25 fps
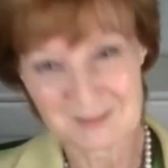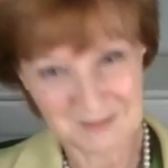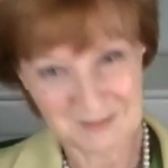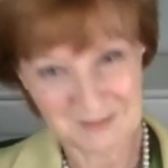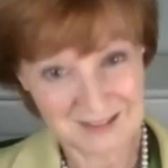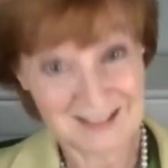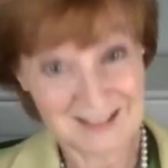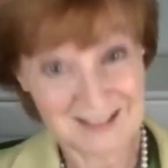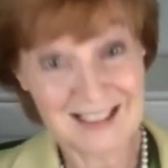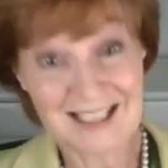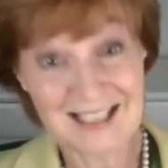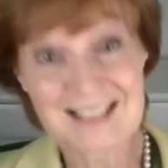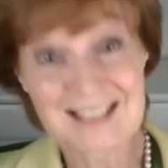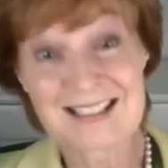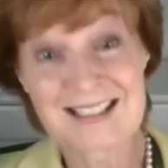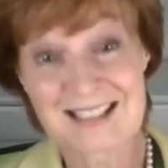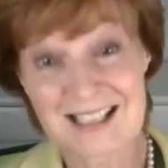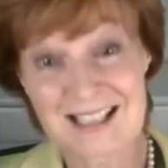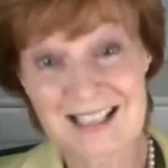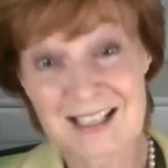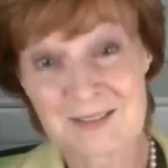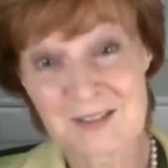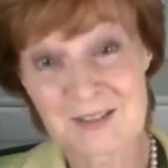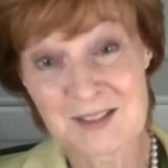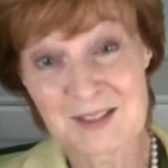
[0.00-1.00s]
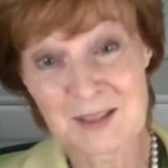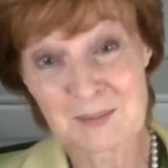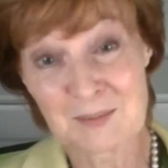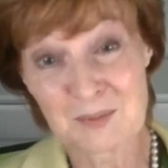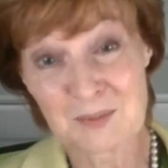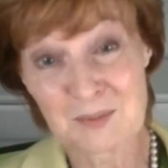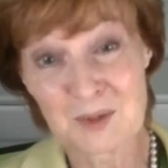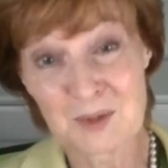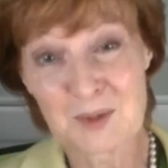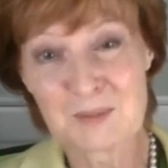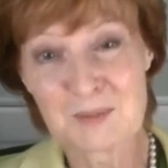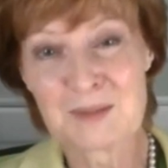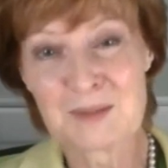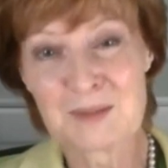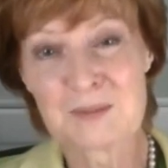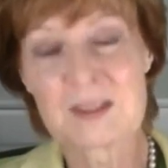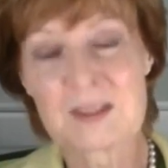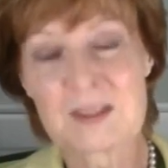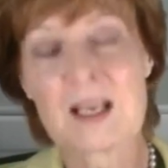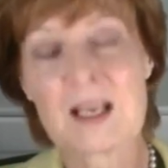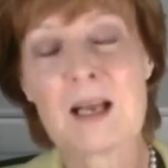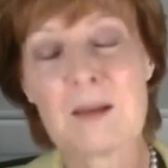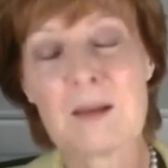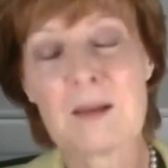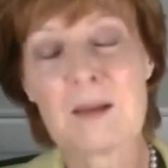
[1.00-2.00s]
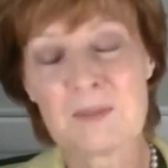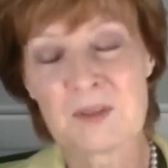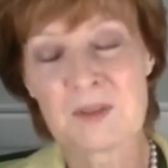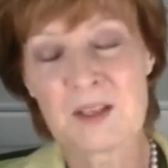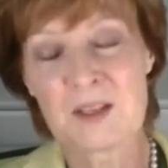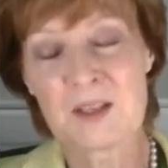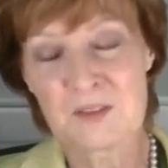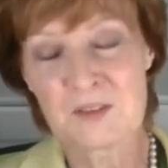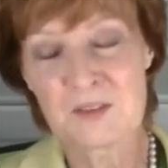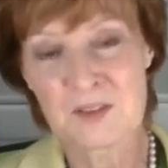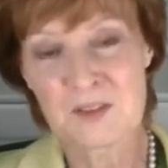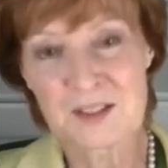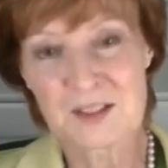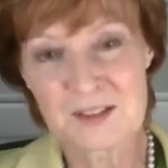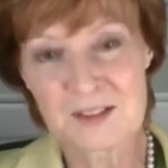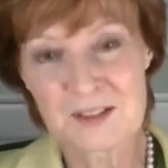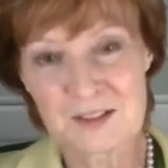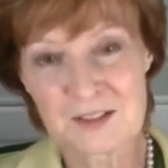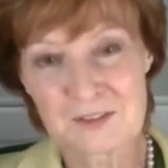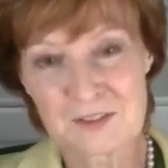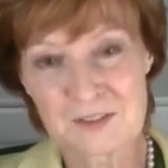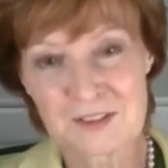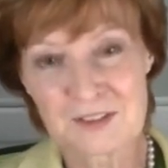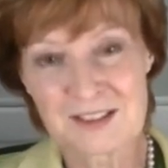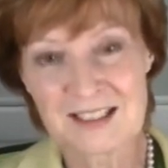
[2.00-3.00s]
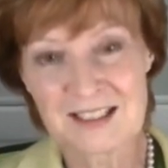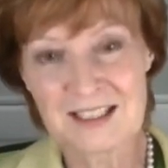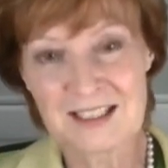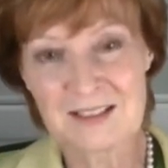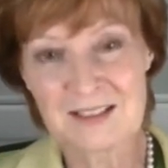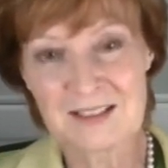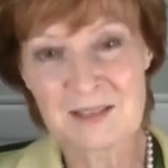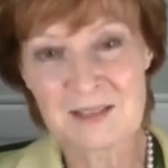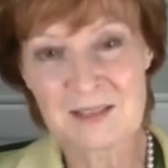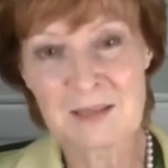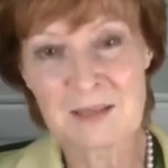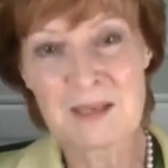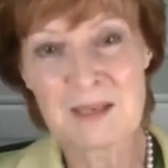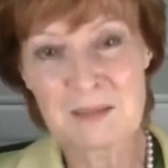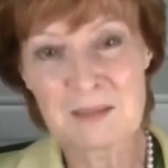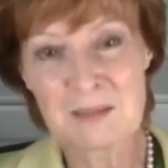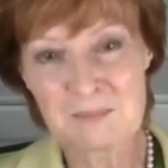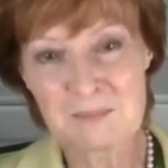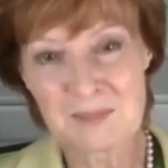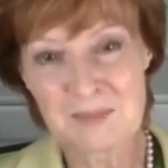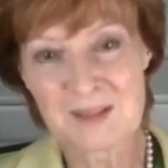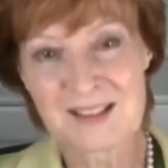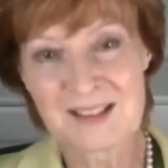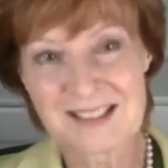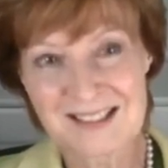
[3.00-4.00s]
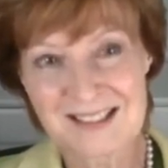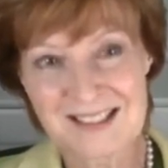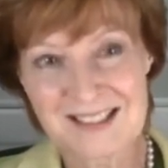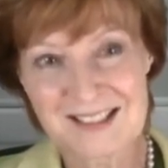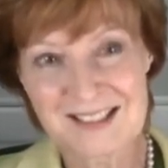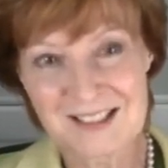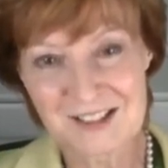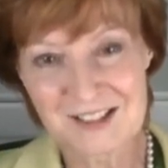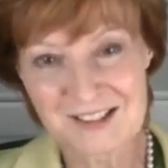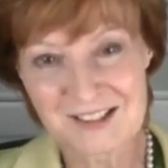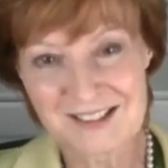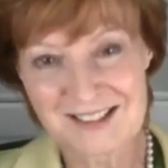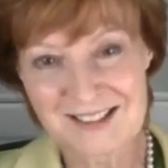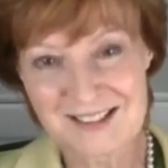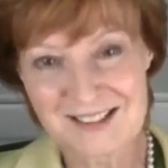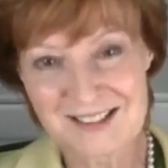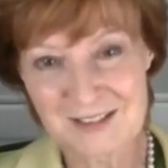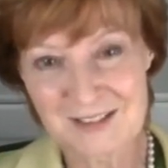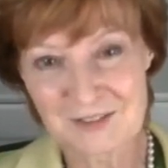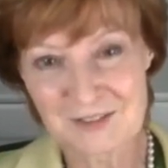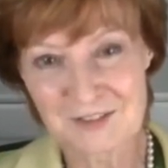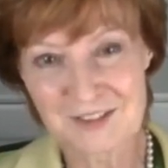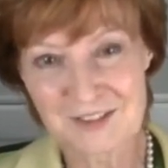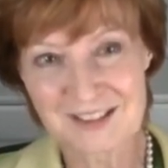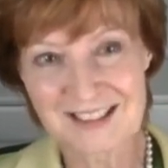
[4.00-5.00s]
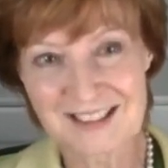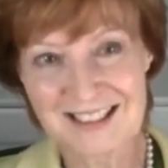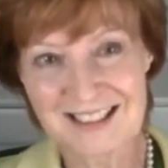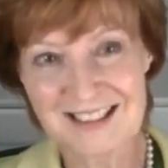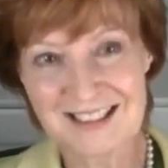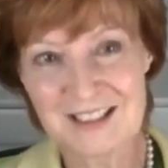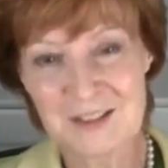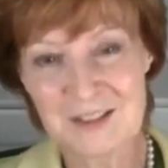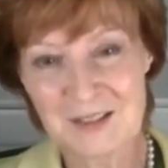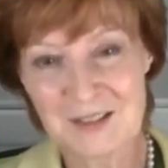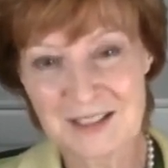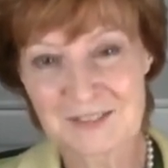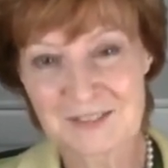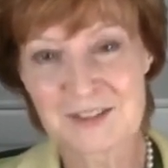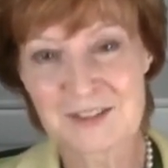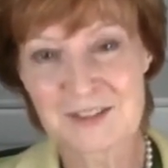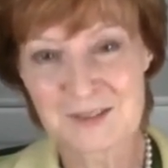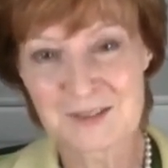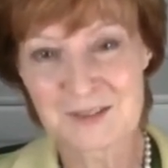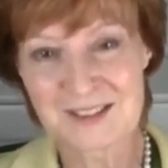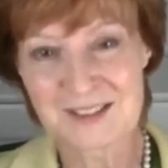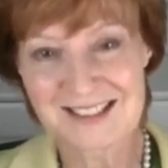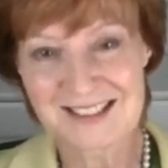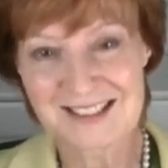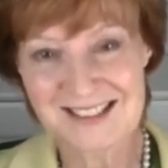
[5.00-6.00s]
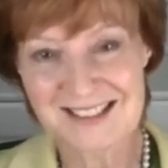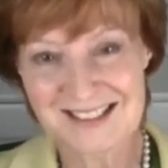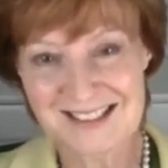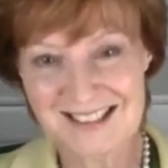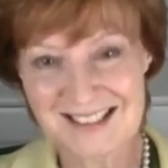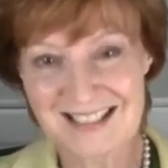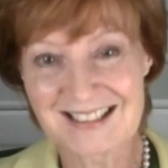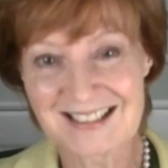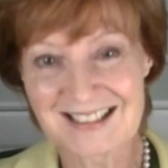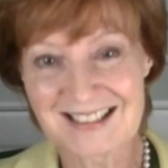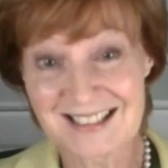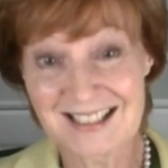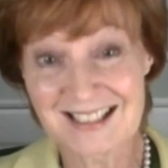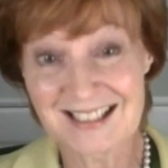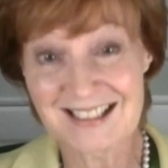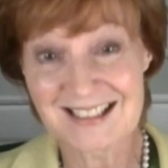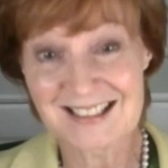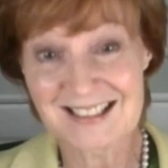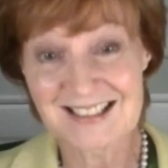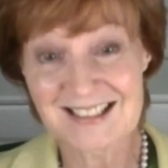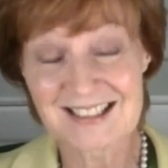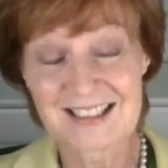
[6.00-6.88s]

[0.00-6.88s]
Yes, they have the same problems, but they think differently. They make buying decisions differently, and you have to understand that.